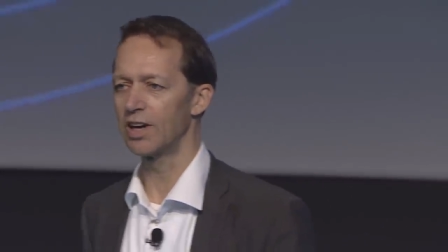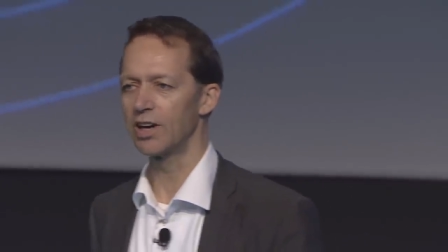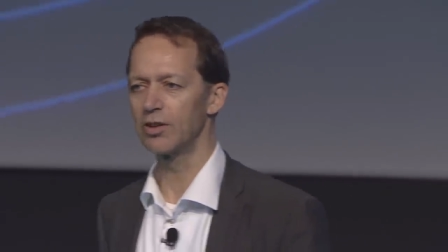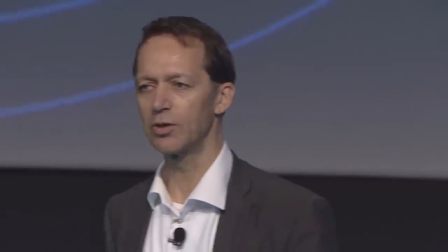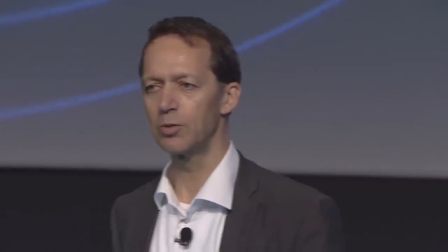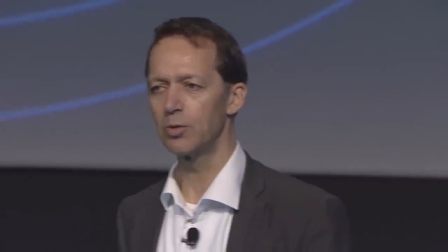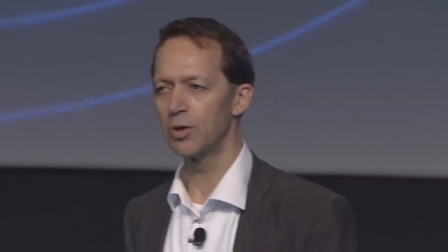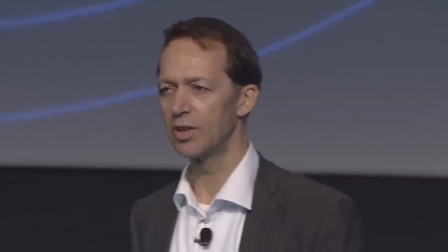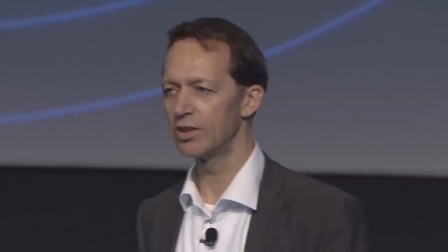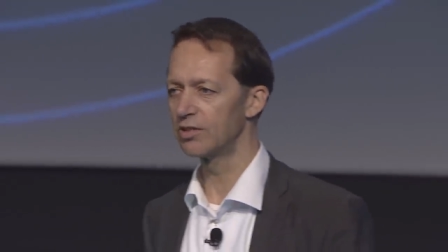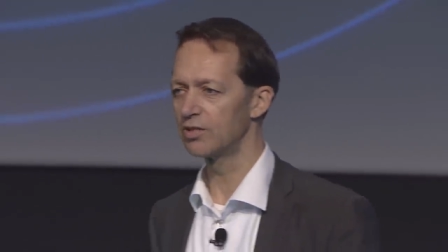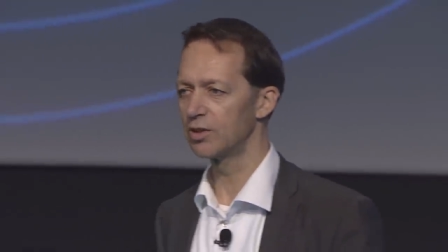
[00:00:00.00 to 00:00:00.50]

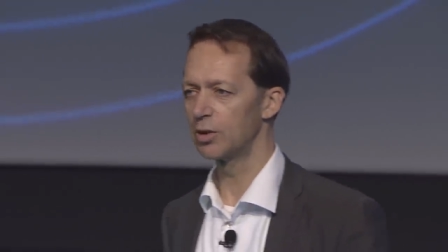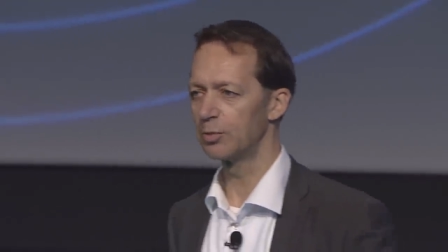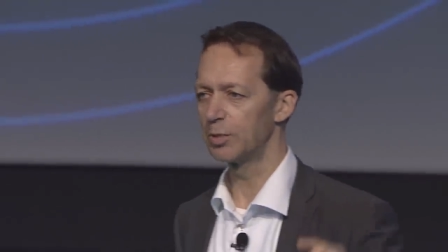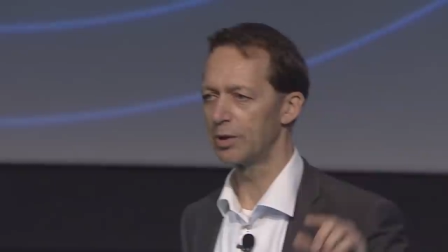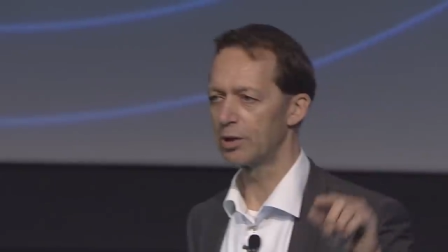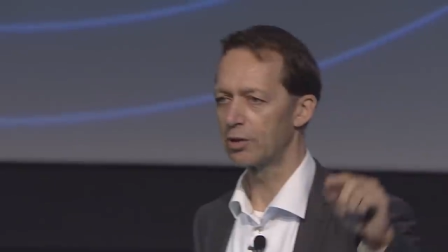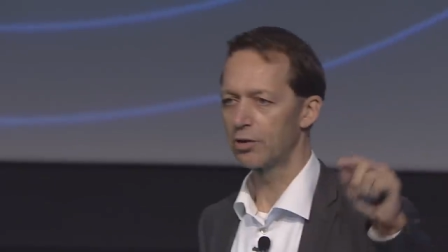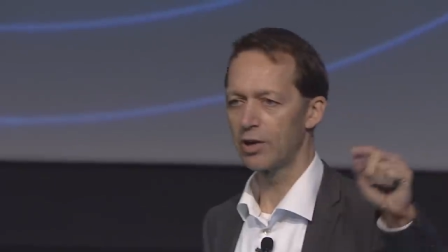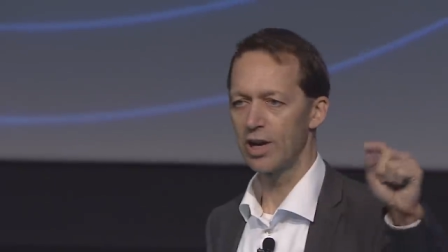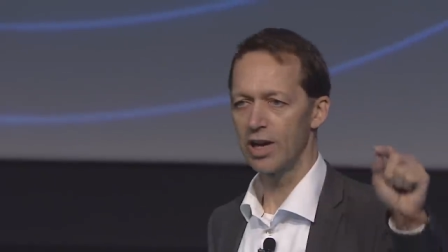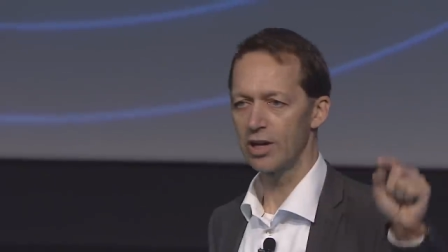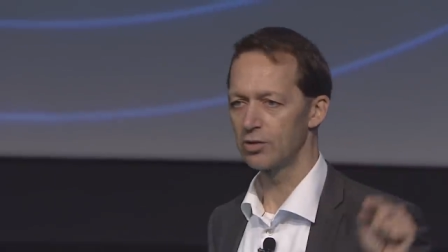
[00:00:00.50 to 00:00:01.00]
Otherwise, there'll be
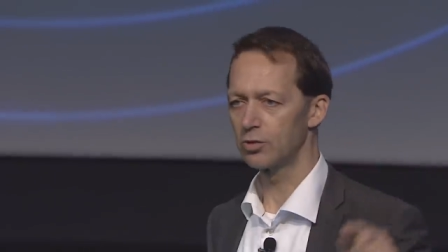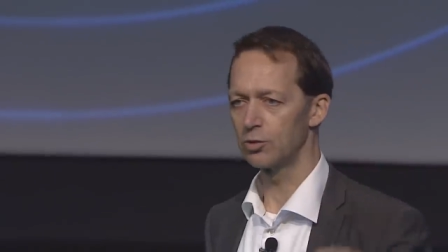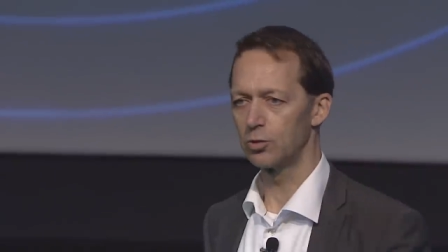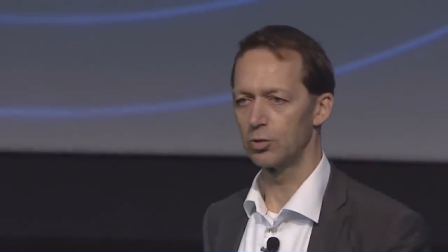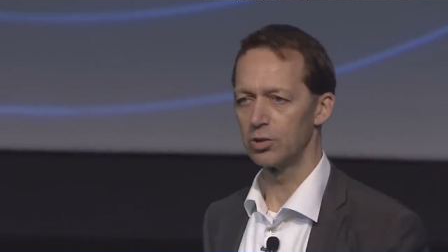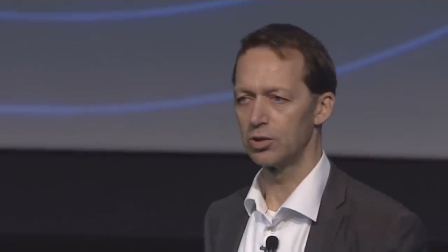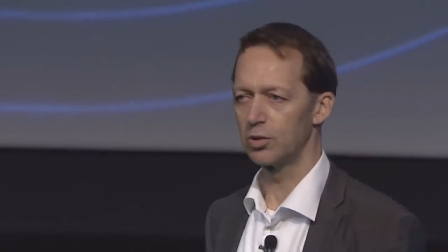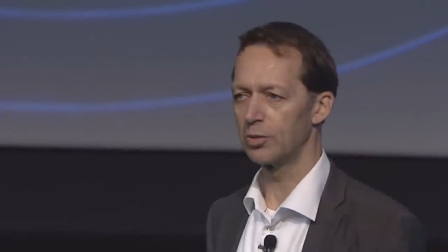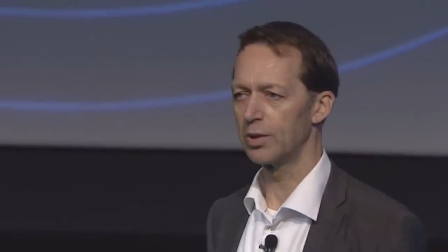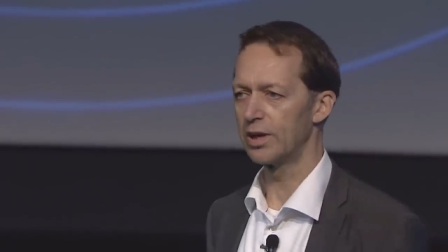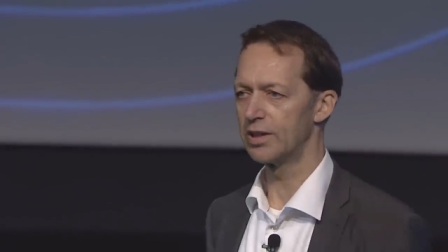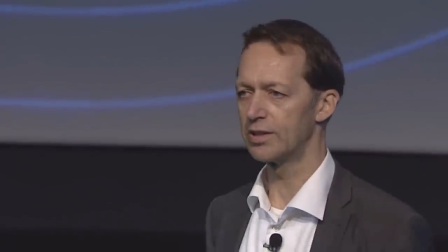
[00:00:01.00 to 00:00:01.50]
cracks
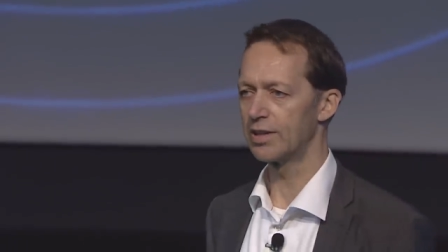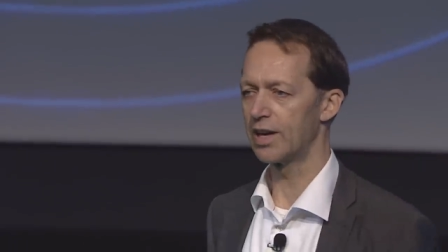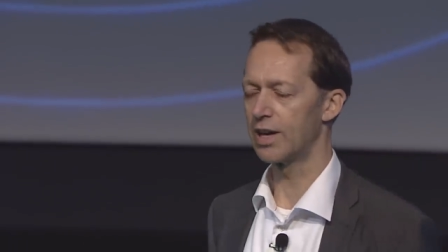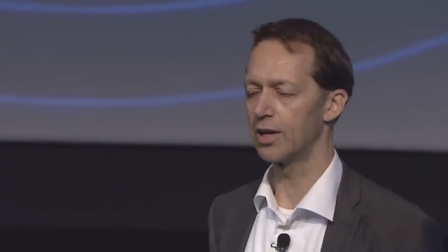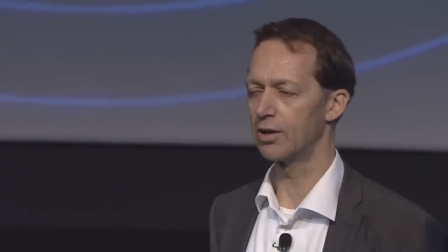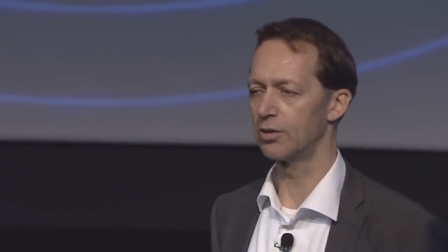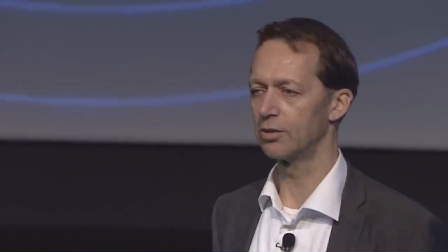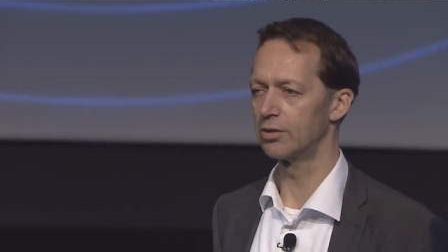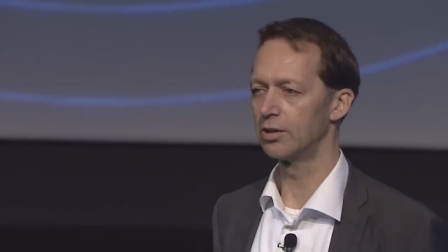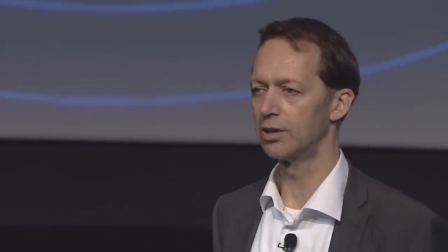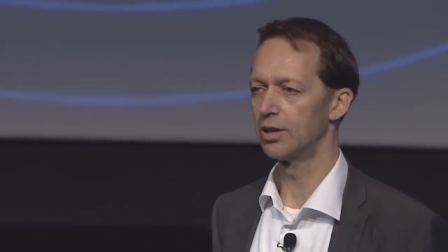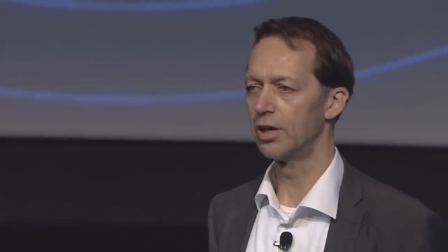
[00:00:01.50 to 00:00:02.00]
all the way
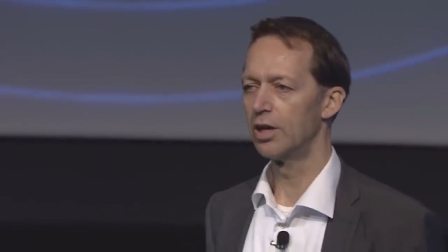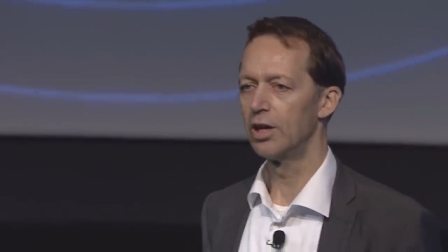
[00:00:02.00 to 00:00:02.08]
down.